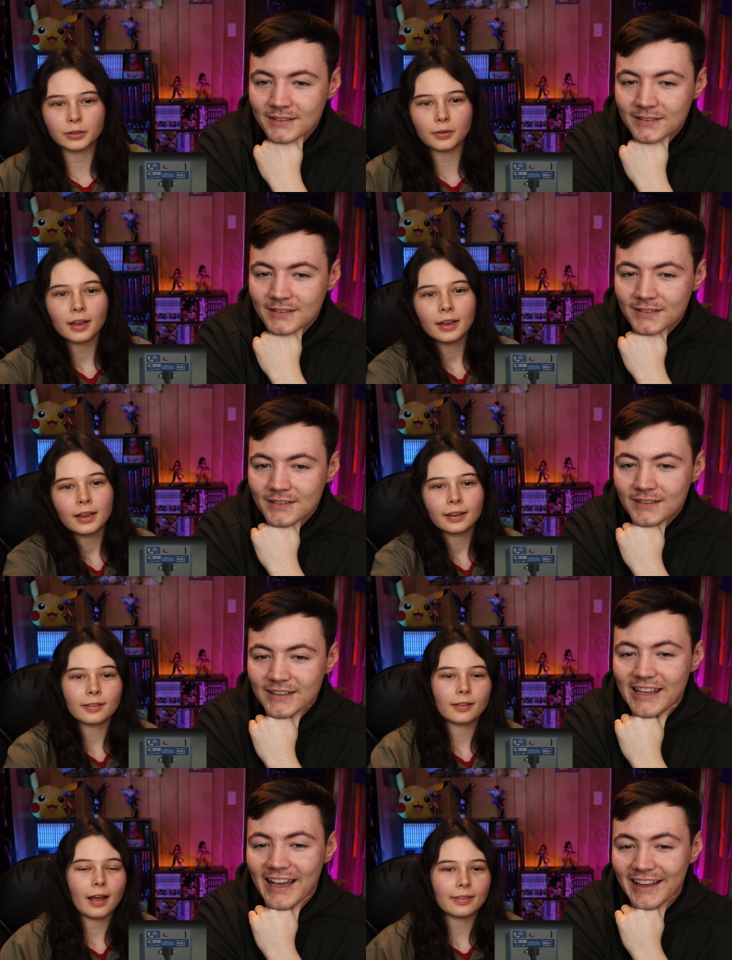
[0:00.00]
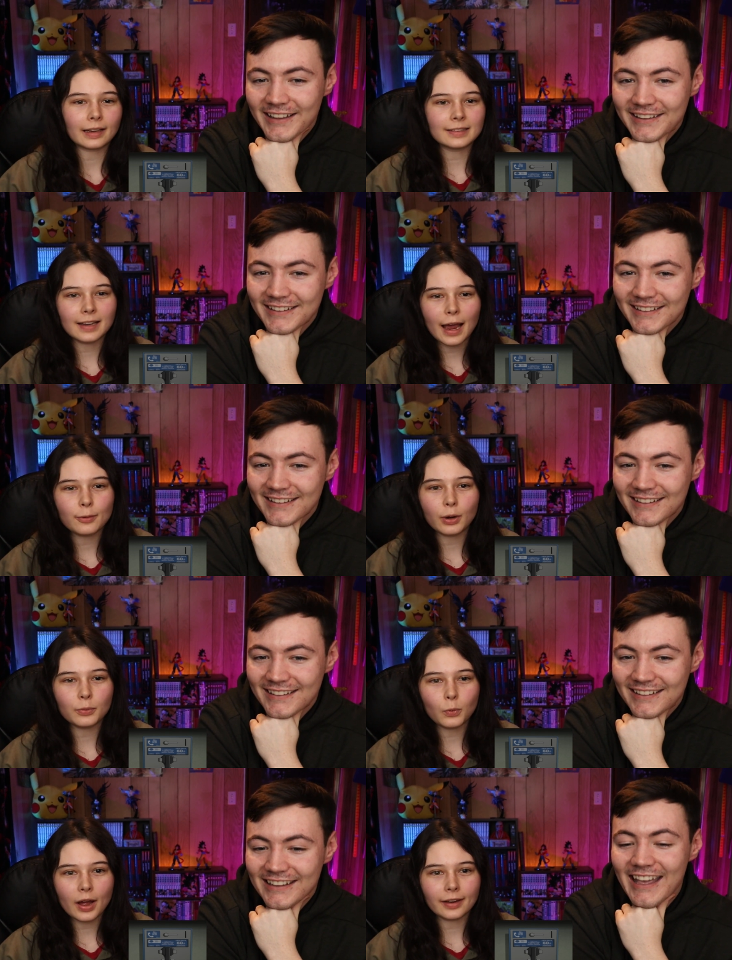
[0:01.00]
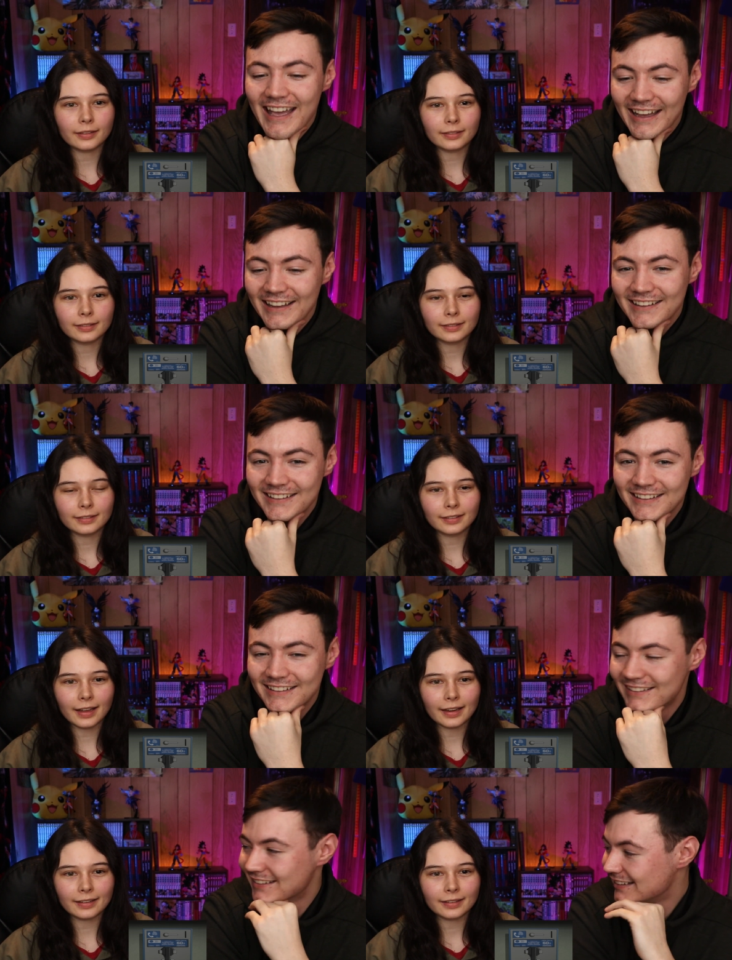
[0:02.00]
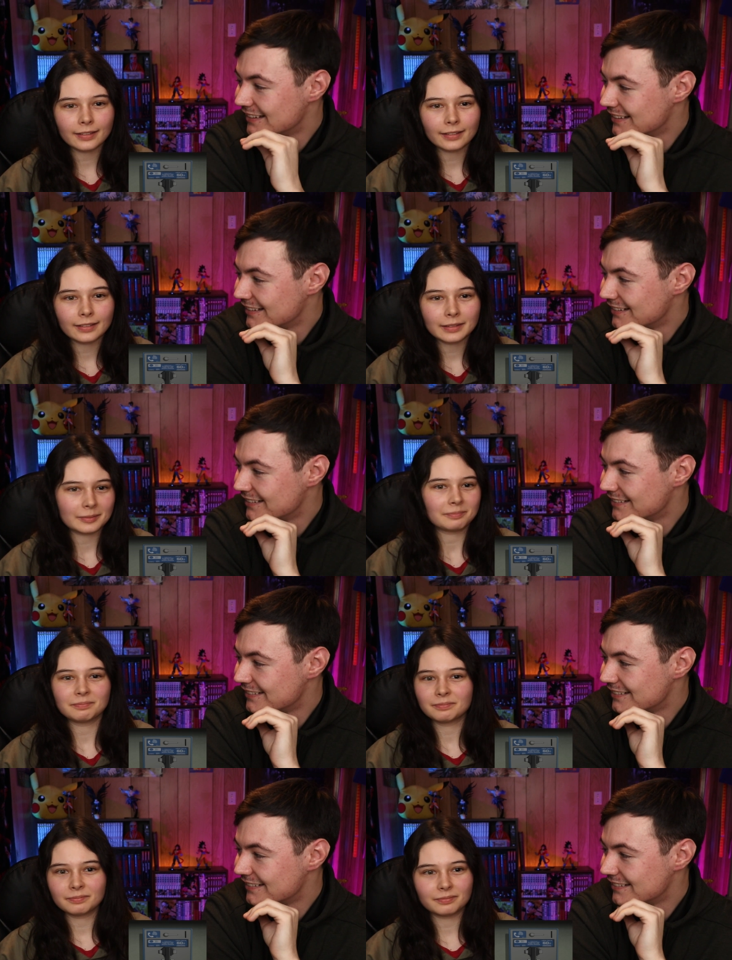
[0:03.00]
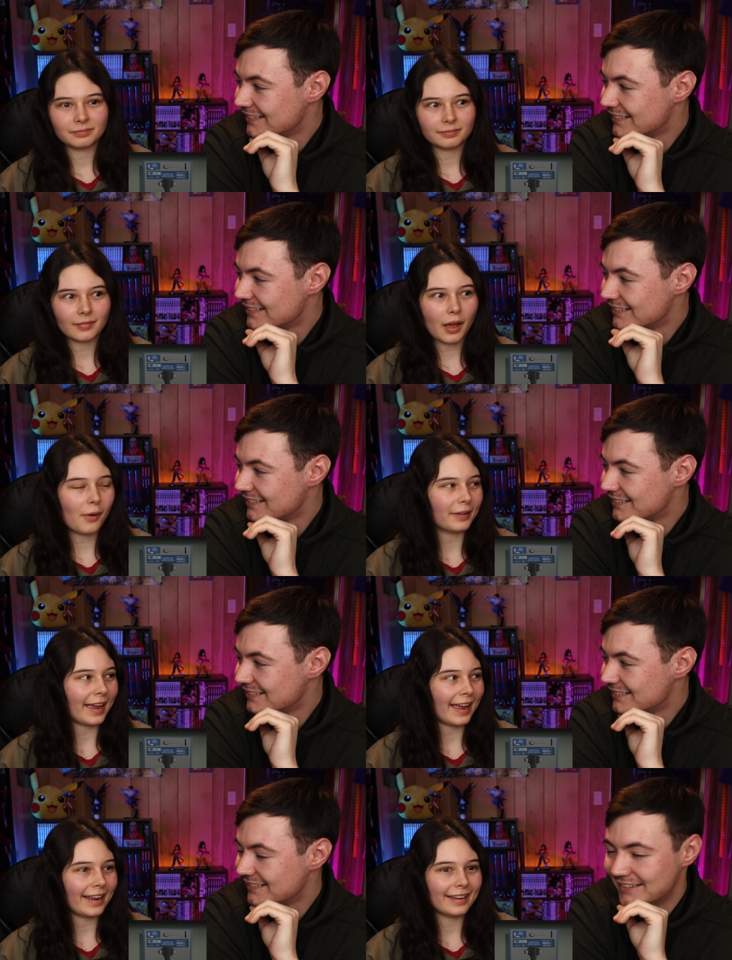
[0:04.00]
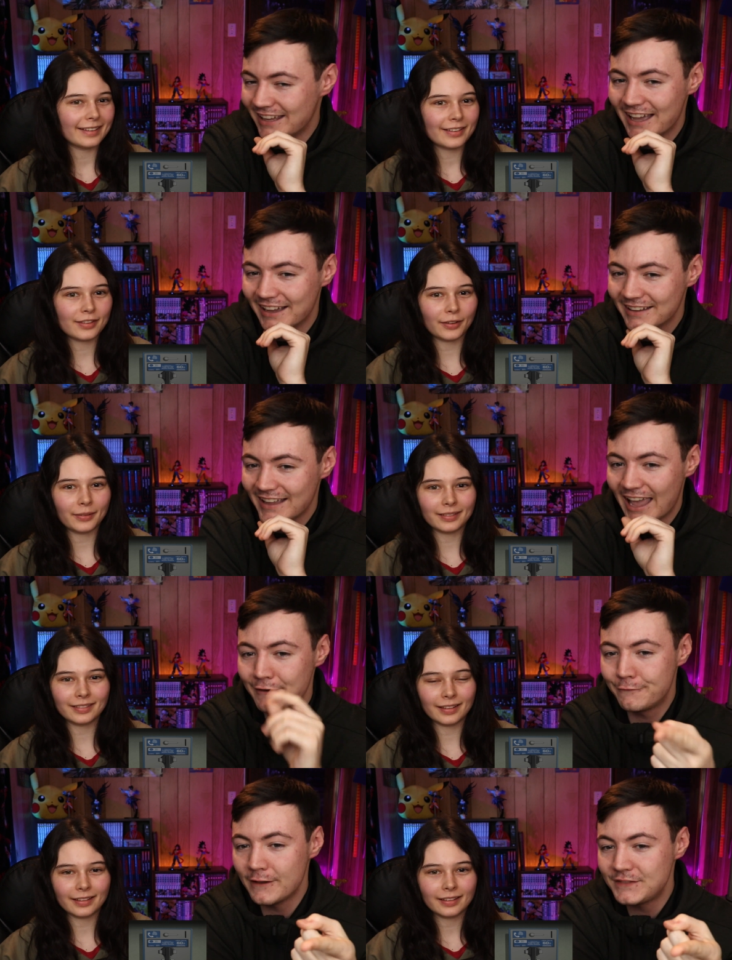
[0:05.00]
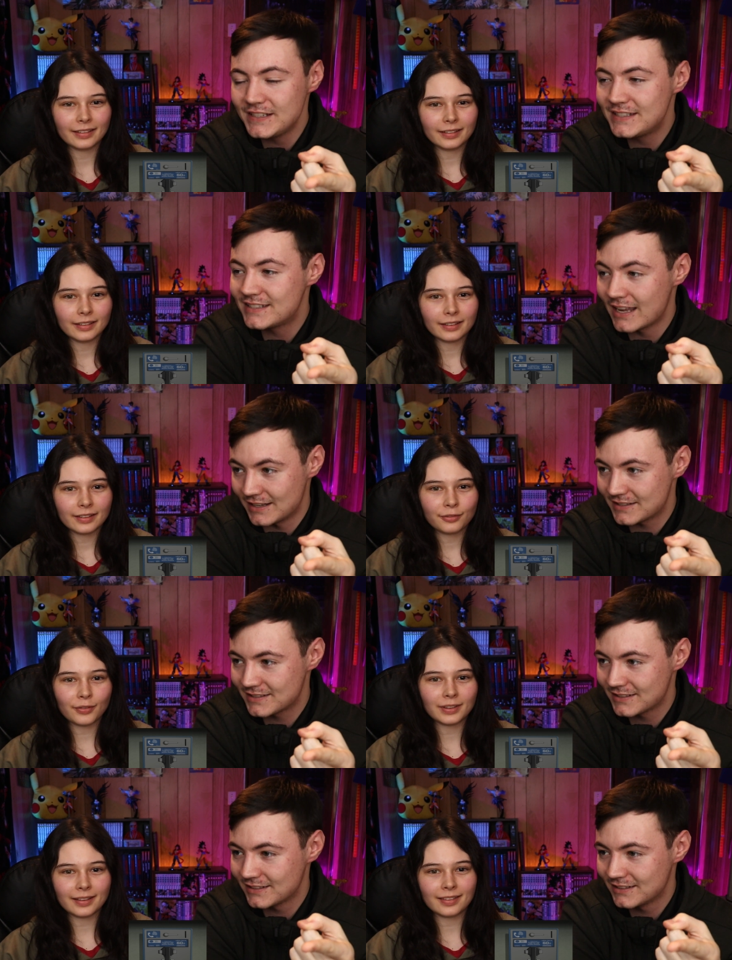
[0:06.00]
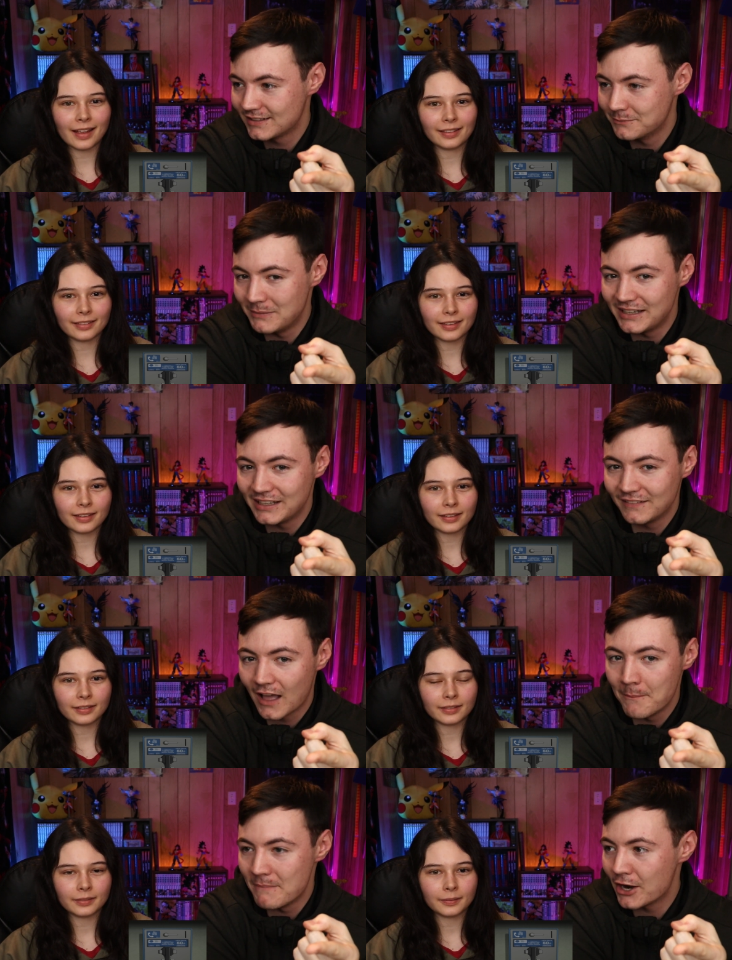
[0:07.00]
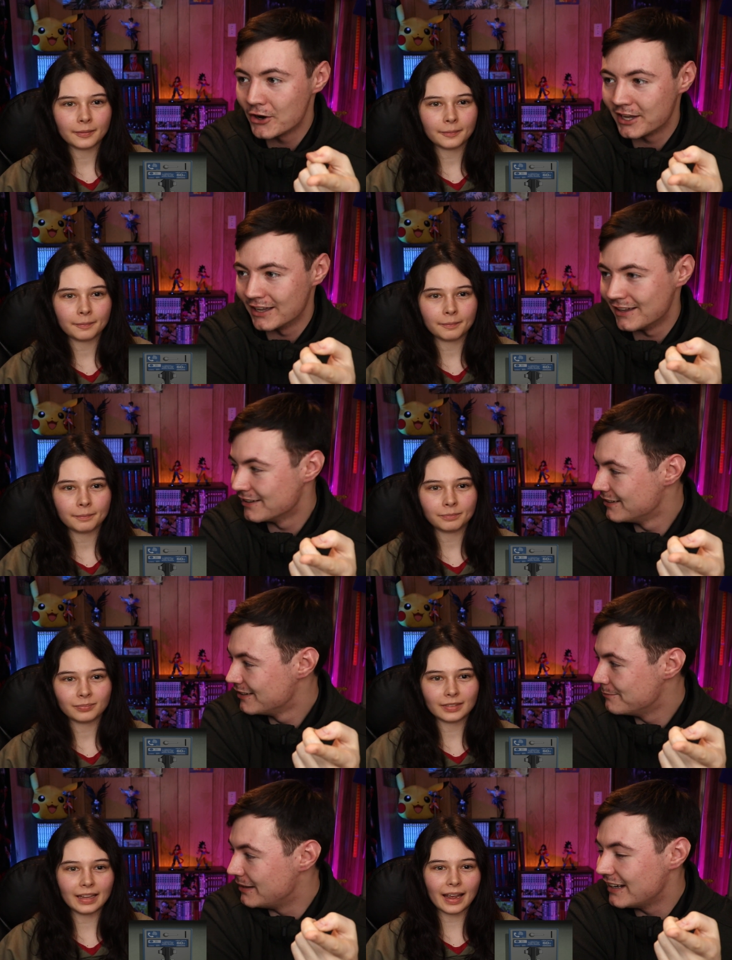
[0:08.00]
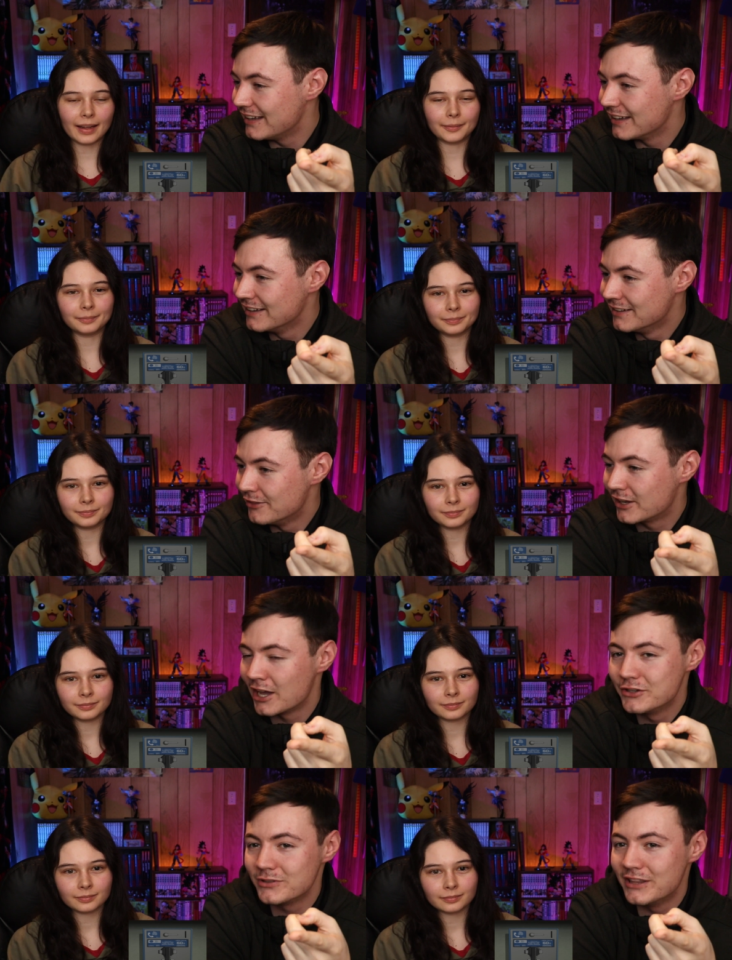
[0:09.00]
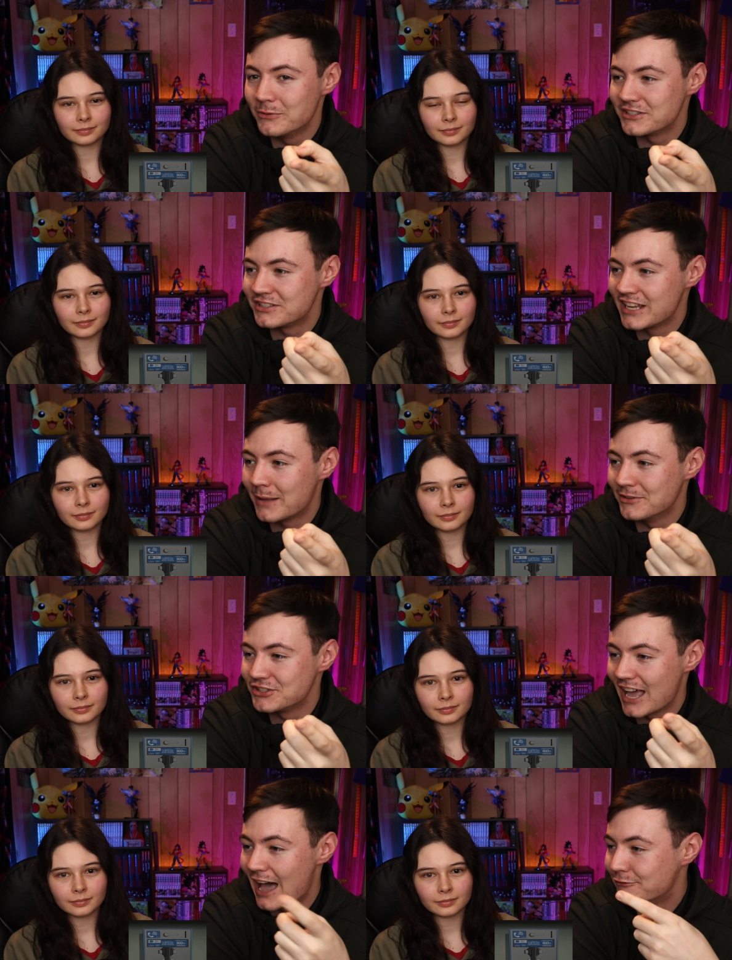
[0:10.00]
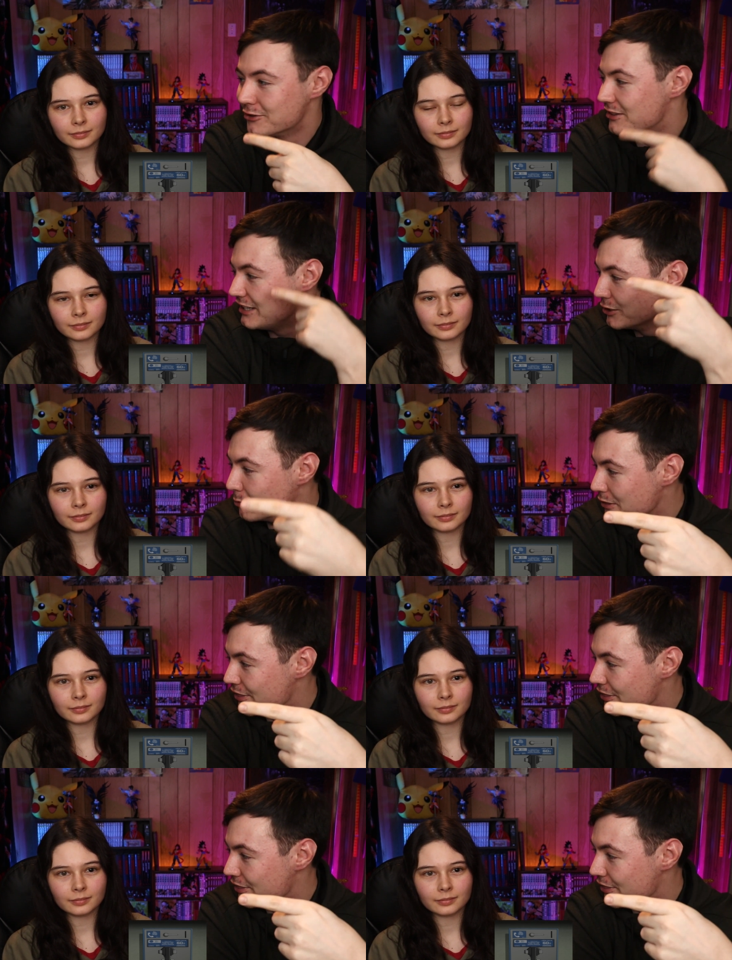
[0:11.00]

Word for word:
Speaker 1: for clues because yeah. it has like 911 yeah like okay yeah so and
Speaker 2: 50 cents 50 cents meaning america meaning yeah. the country that was established after the year